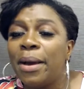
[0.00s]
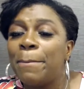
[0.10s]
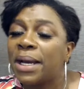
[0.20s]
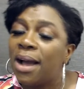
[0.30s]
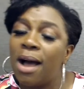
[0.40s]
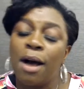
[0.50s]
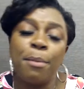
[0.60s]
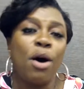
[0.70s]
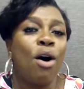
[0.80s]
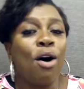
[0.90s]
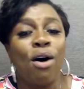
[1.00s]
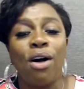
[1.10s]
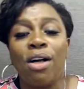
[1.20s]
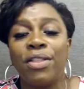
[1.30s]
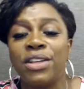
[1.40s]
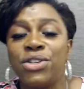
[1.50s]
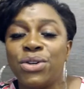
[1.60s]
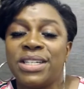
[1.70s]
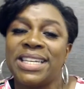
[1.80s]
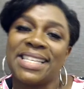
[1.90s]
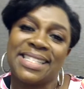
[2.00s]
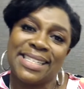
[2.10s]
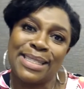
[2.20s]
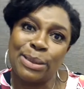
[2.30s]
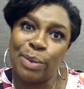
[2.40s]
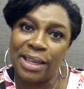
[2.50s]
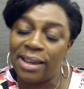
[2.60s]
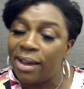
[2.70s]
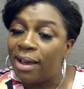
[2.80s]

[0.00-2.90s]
become all that you're destined to be.